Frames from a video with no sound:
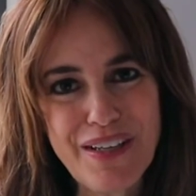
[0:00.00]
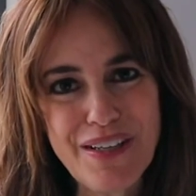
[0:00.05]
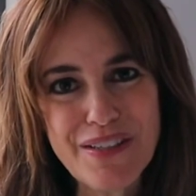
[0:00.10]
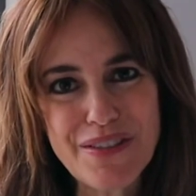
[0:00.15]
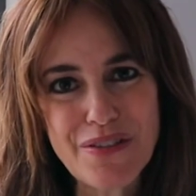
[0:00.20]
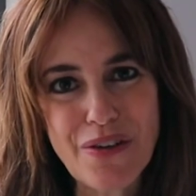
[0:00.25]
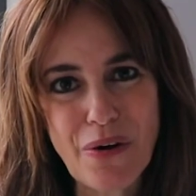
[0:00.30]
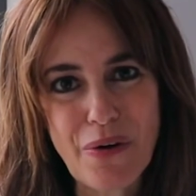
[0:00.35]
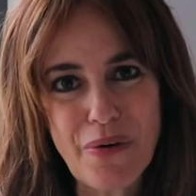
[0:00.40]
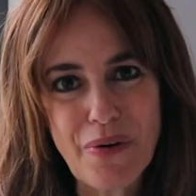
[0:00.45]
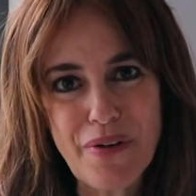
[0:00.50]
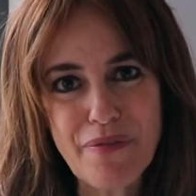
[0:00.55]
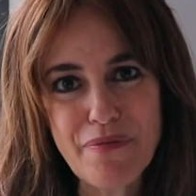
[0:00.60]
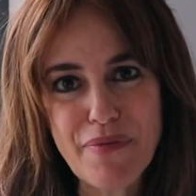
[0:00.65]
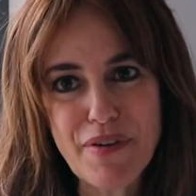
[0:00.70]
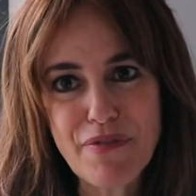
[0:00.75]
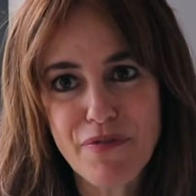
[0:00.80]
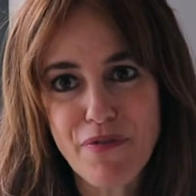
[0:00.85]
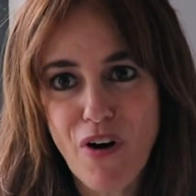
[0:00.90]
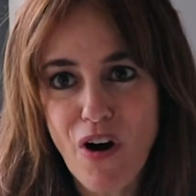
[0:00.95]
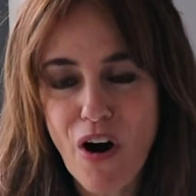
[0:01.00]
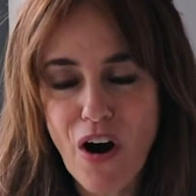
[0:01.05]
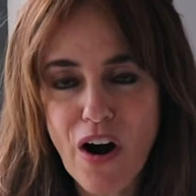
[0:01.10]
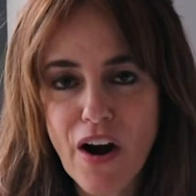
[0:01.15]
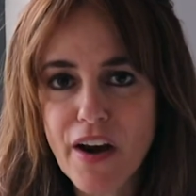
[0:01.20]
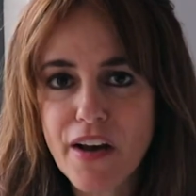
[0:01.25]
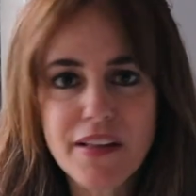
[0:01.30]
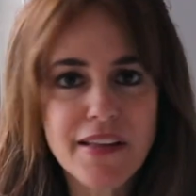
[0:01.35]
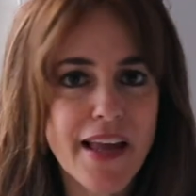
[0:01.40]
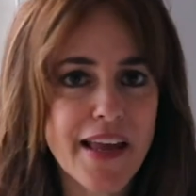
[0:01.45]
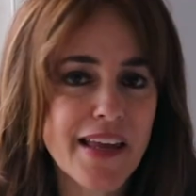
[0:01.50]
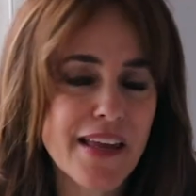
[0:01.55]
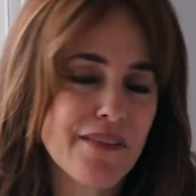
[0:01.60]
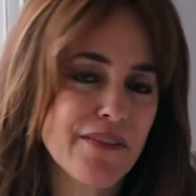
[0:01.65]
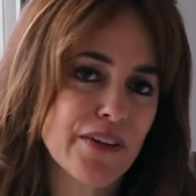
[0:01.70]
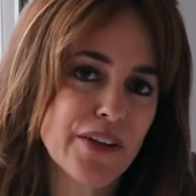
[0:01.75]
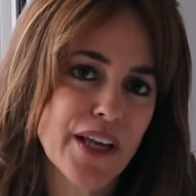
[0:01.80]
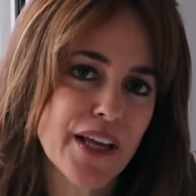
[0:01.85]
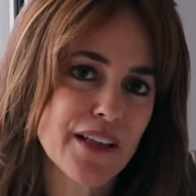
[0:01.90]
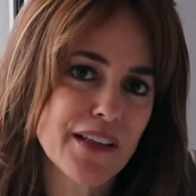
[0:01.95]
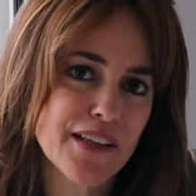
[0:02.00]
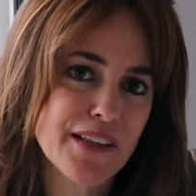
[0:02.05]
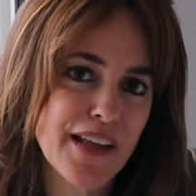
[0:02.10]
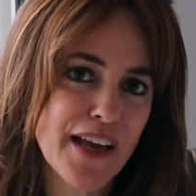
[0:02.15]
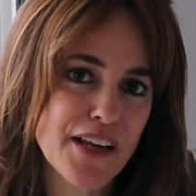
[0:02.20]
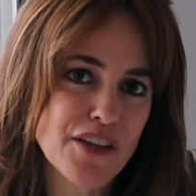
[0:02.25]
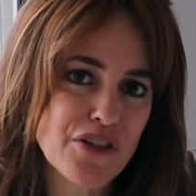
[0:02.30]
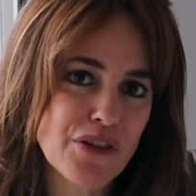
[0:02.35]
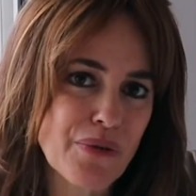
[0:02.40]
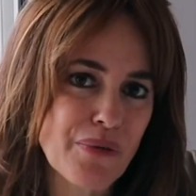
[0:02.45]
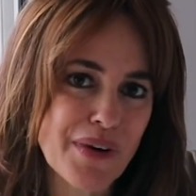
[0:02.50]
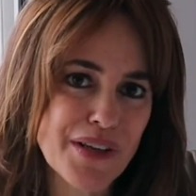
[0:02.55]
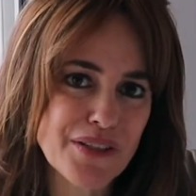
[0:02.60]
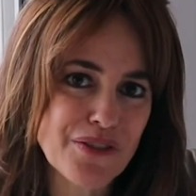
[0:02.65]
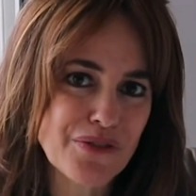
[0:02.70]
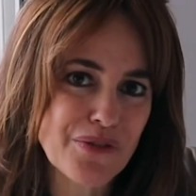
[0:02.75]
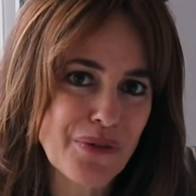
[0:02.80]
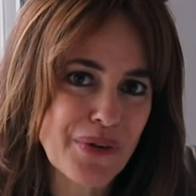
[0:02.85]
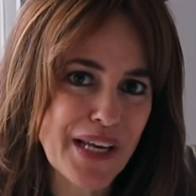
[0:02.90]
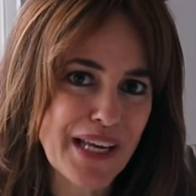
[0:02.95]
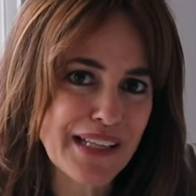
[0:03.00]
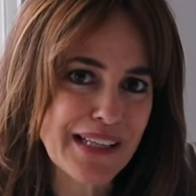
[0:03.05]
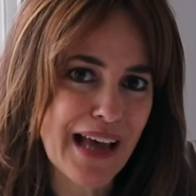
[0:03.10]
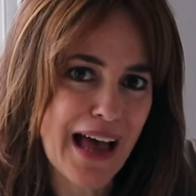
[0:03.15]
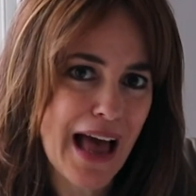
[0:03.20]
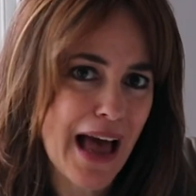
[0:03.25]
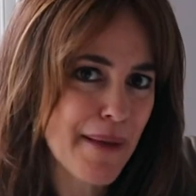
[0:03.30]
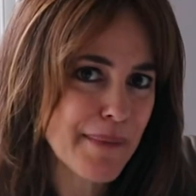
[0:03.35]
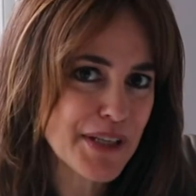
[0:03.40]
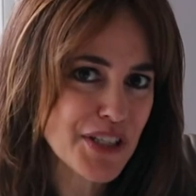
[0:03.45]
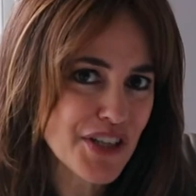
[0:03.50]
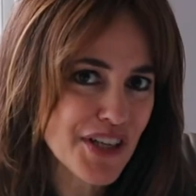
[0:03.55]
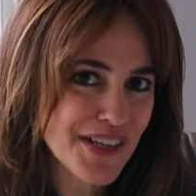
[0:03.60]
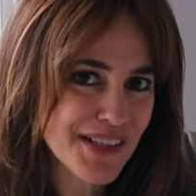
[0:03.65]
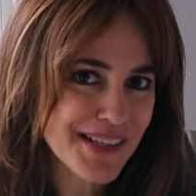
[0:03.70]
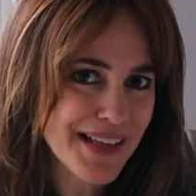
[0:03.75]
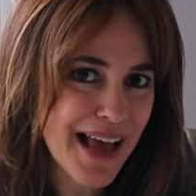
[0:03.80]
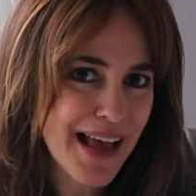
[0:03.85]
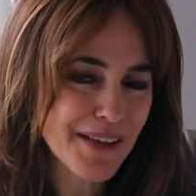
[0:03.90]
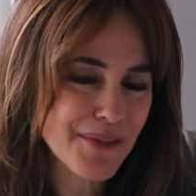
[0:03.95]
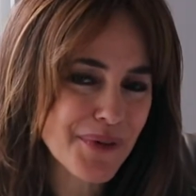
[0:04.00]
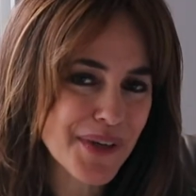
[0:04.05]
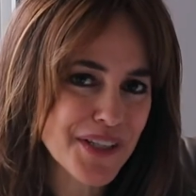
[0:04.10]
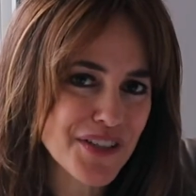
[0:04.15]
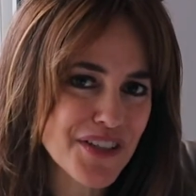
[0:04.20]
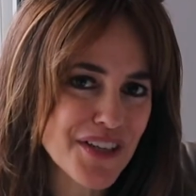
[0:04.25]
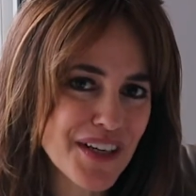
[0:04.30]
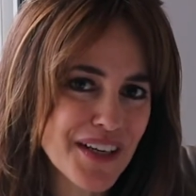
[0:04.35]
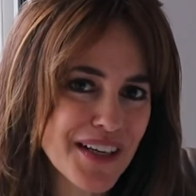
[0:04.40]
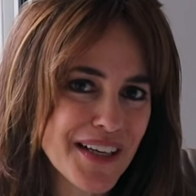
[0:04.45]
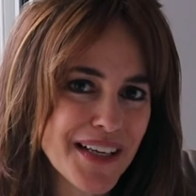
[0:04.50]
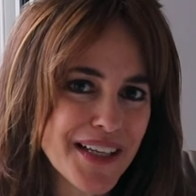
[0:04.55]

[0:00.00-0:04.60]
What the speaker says: So if before the evil inclination was to eat a ham and cheese sandwich,